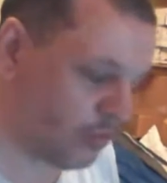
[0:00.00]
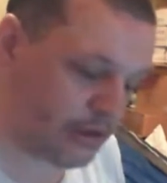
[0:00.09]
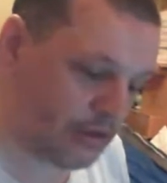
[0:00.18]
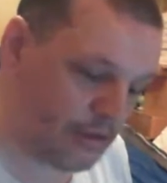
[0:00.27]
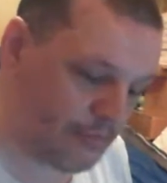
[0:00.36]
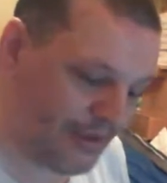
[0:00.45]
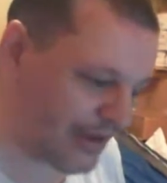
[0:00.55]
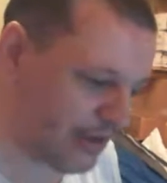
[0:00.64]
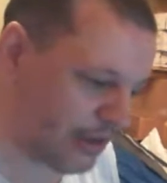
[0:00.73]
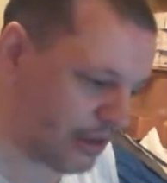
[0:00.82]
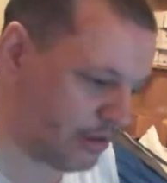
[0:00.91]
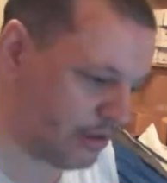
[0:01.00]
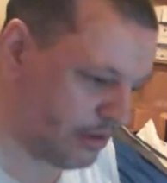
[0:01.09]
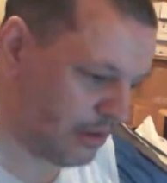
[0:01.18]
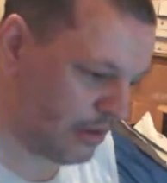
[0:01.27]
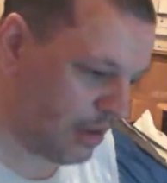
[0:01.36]
But
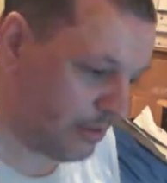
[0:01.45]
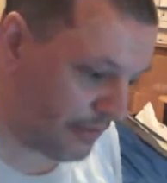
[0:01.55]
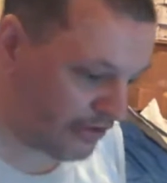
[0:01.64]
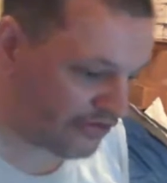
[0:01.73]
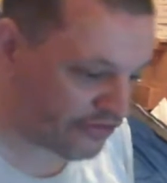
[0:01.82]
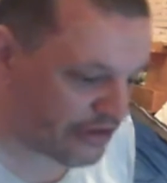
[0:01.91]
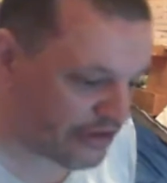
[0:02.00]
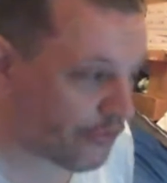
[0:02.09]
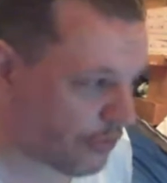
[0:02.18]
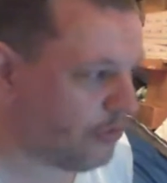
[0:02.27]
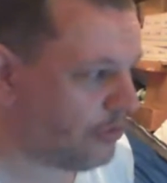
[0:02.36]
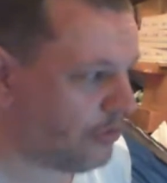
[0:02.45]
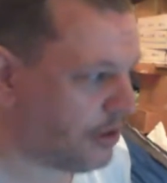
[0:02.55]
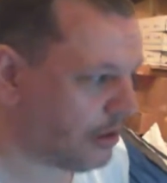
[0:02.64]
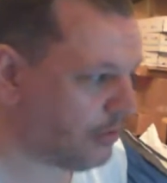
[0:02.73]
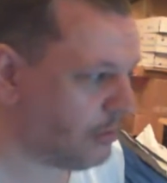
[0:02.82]
if I say to them,
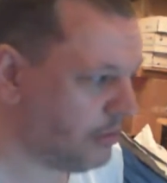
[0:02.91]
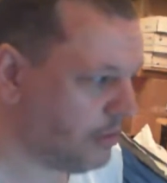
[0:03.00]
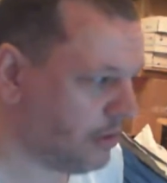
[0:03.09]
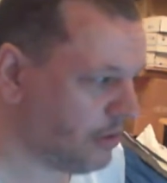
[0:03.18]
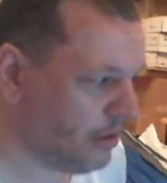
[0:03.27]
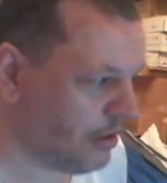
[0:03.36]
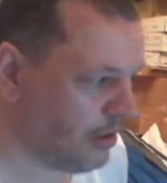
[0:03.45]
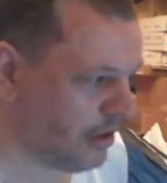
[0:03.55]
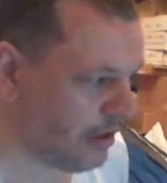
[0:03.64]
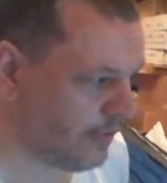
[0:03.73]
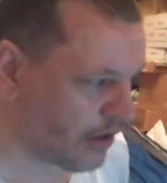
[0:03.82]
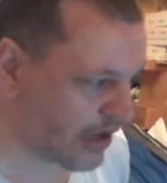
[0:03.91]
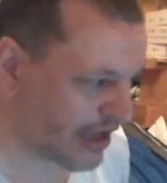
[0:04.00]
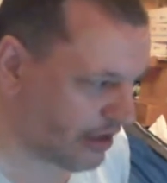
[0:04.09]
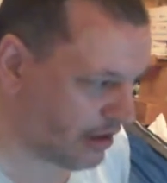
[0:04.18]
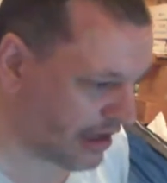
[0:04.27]
you know, if I
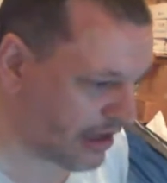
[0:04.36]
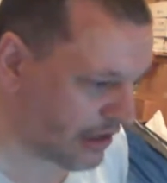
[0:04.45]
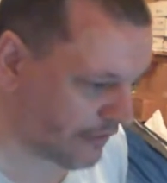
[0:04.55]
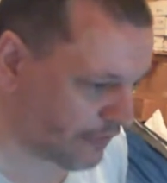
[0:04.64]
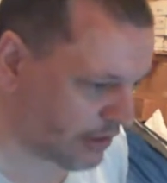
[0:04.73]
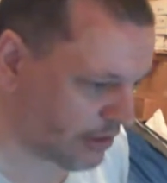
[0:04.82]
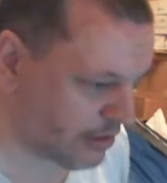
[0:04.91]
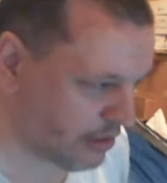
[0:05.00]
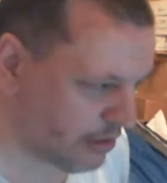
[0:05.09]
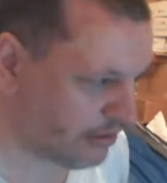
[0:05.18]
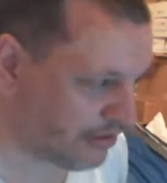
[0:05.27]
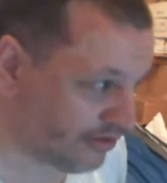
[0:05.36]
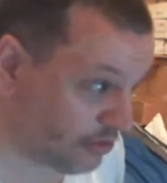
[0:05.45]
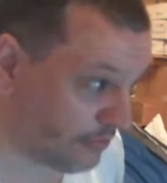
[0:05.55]
get anything, at least